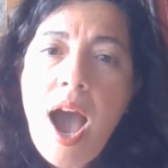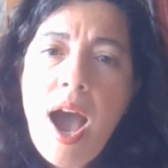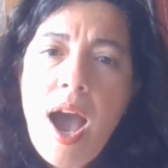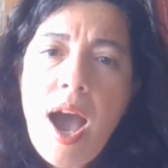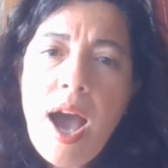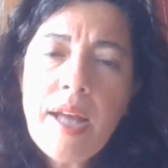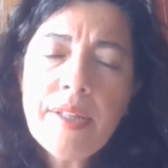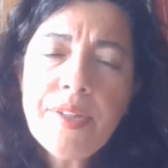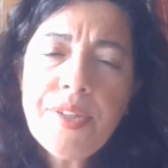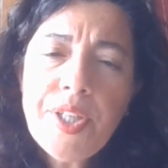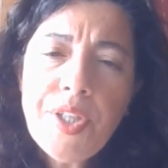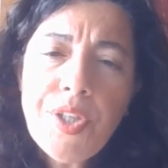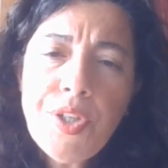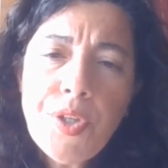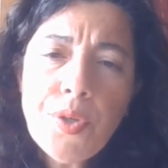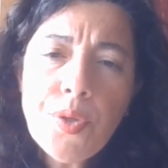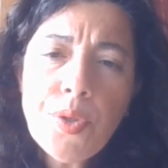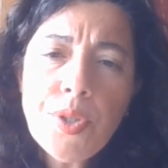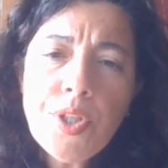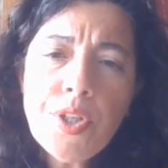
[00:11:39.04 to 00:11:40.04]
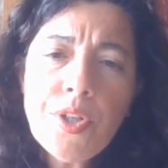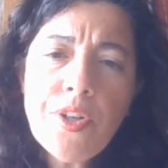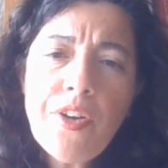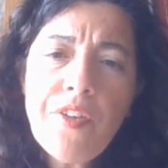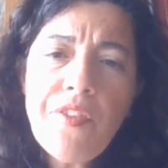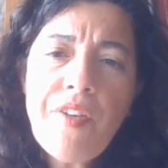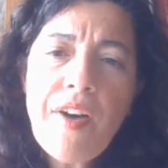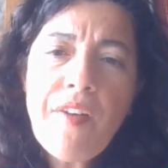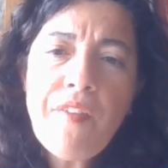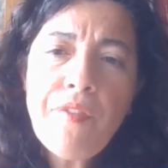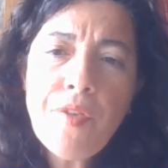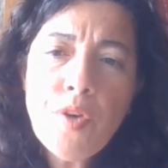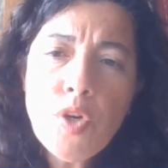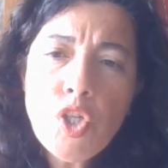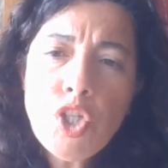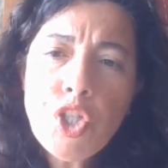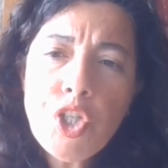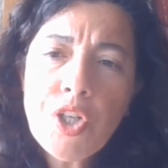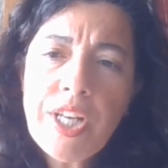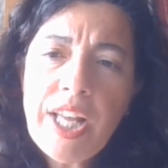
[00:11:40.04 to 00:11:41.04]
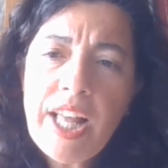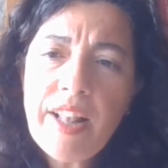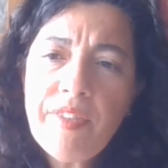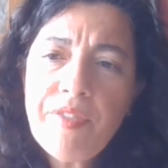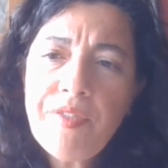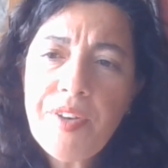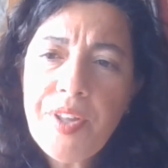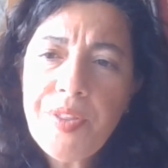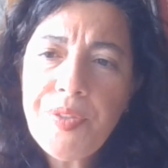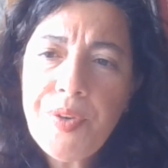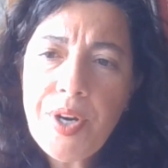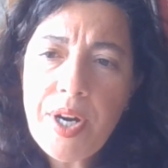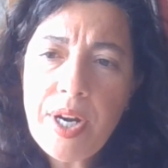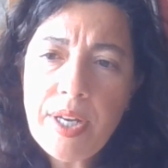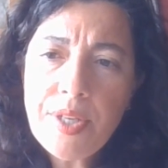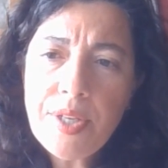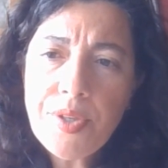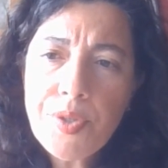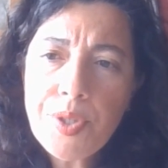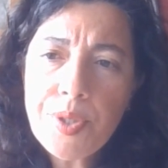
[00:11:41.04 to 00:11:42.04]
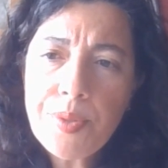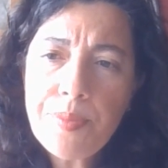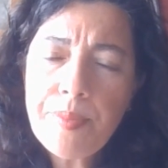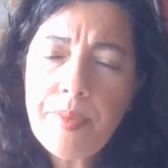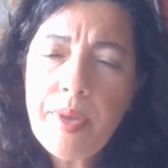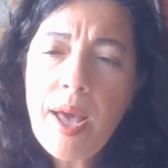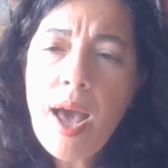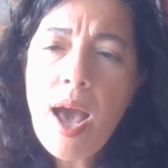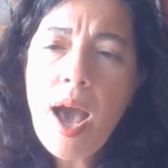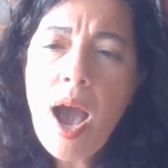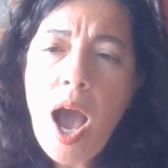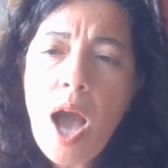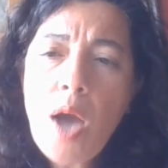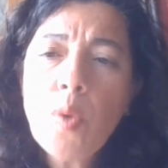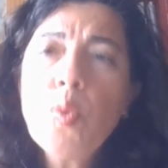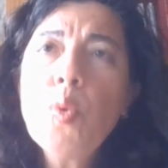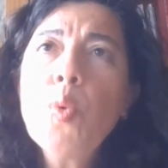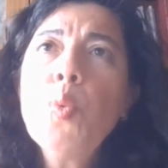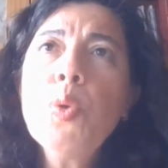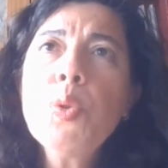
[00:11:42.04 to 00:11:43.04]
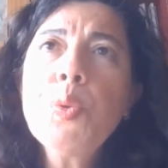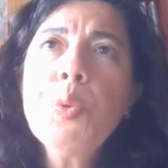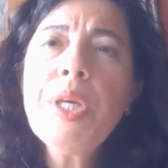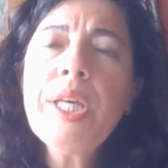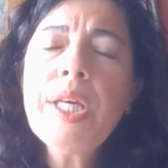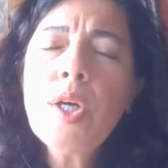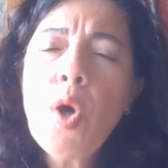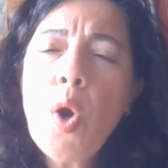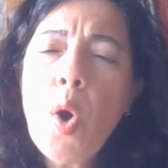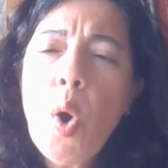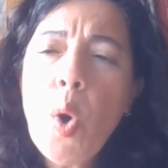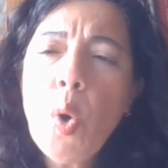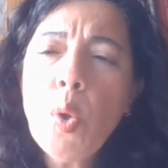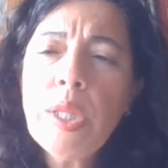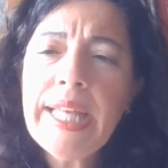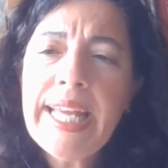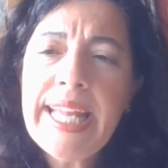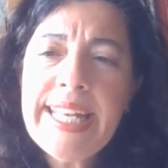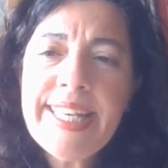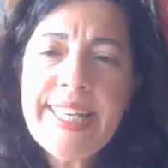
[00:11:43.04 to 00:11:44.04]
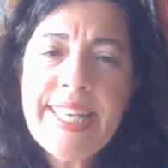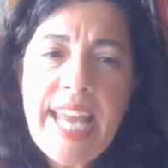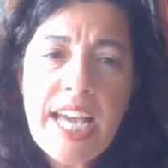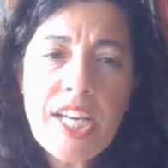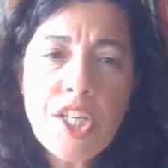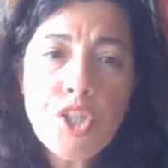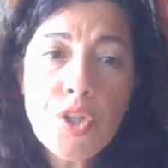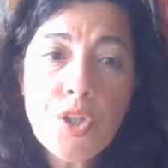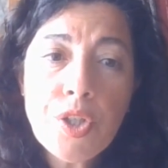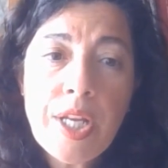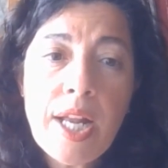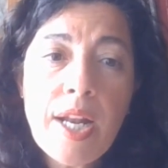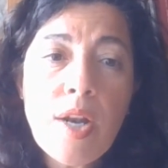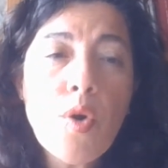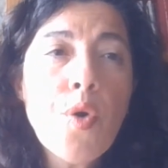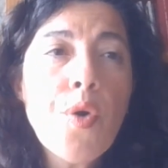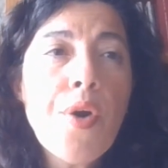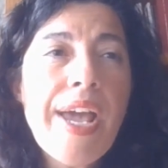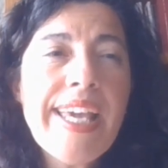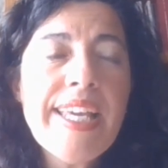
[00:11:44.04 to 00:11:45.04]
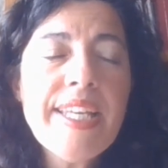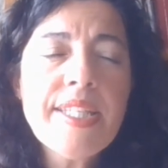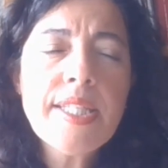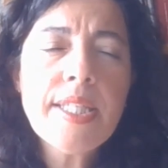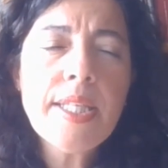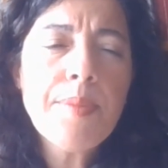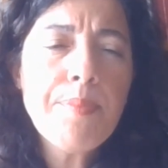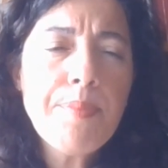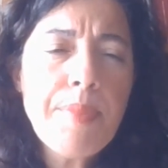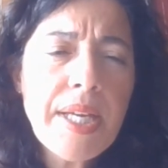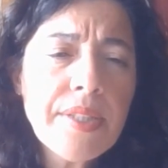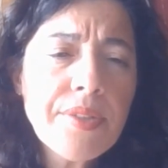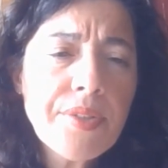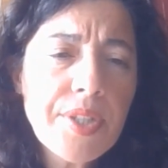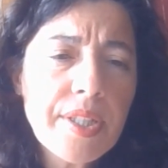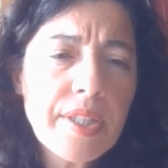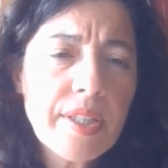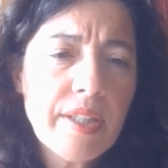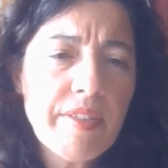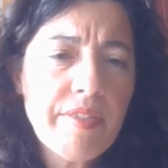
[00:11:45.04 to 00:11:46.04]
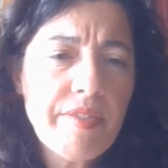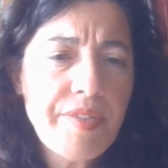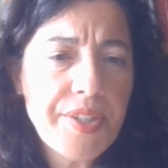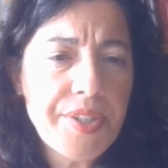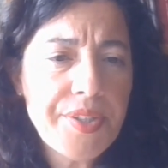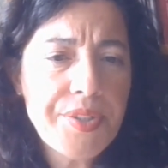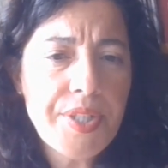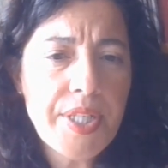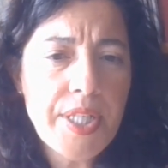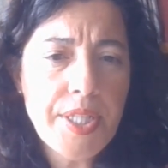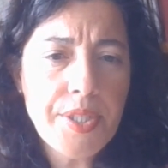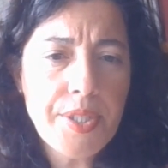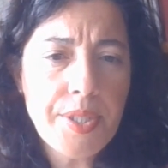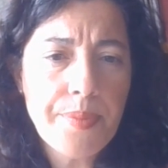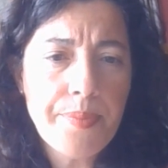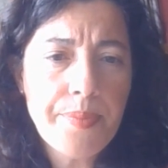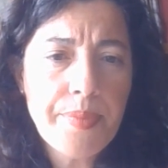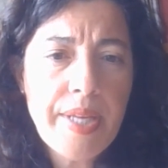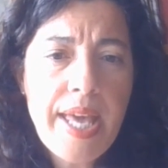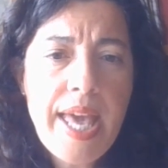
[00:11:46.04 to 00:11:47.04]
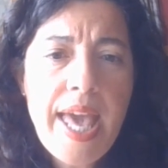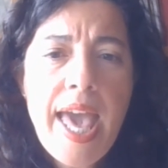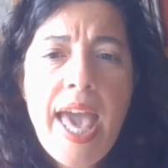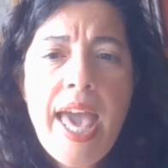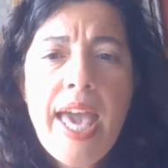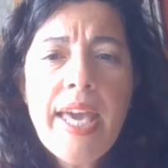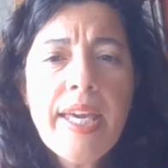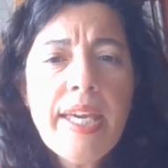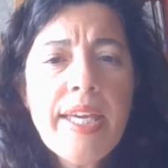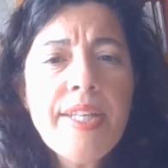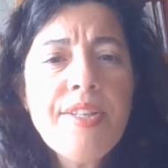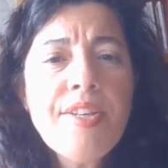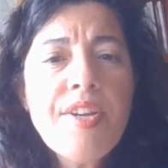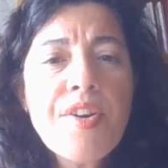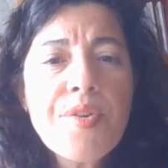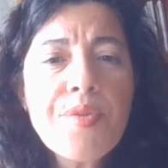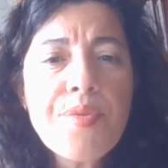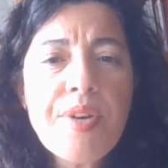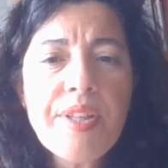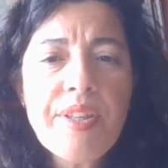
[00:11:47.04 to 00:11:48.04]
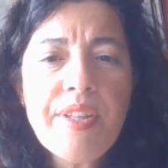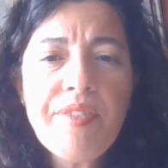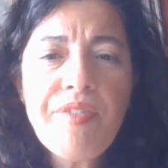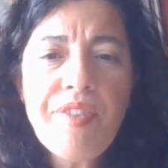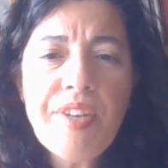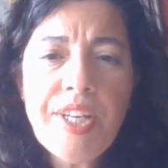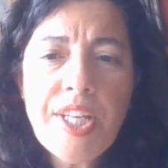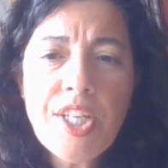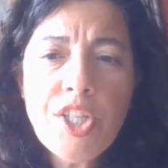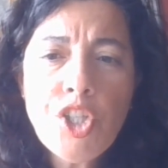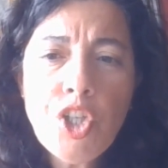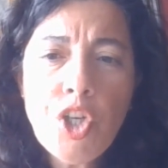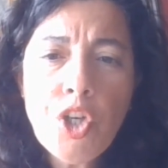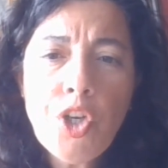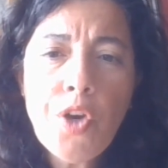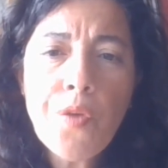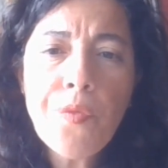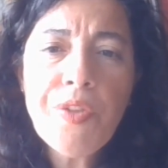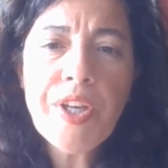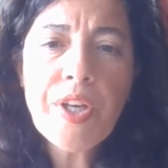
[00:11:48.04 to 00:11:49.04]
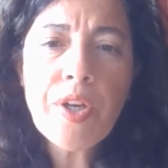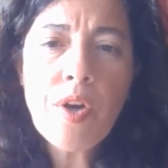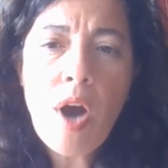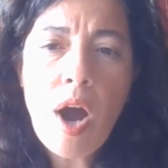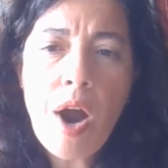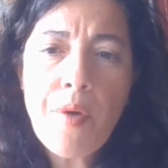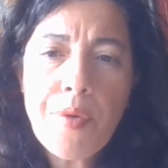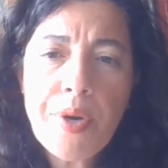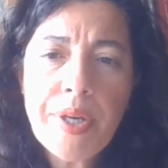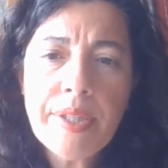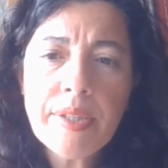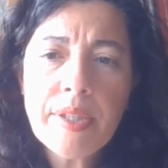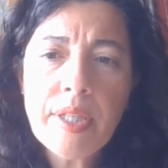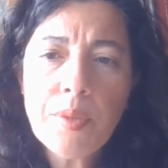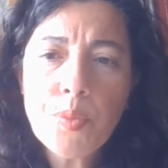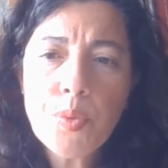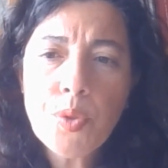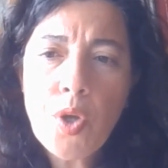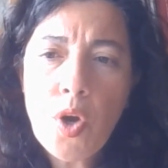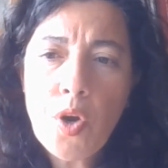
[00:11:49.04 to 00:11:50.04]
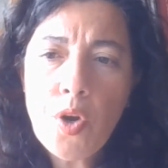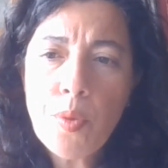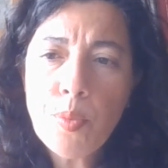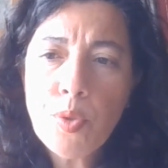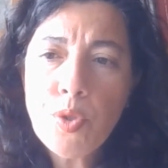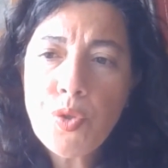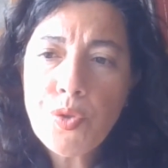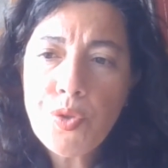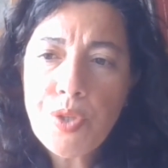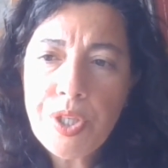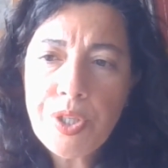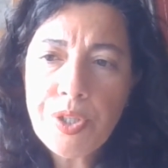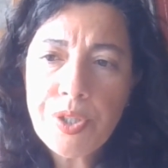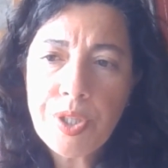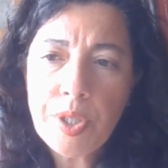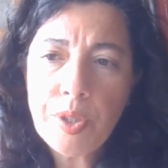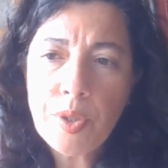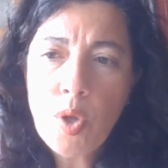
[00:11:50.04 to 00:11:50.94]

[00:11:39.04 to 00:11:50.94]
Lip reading: and the union of a functional federalism and what we call a national or asymmetrical federalism, in the redefinition of the current autonomous system,